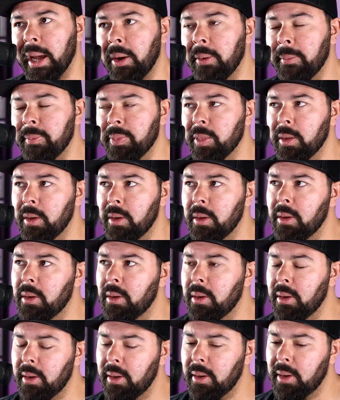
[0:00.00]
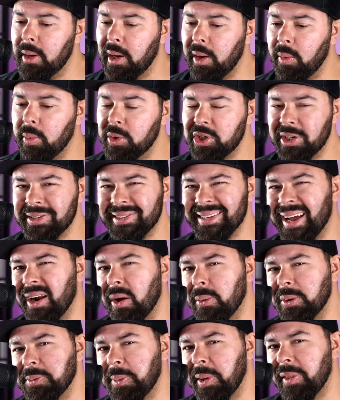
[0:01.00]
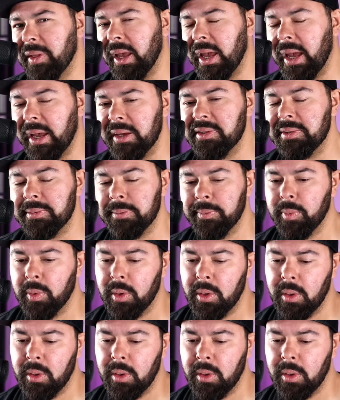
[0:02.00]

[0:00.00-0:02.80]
now, which has not always been the case.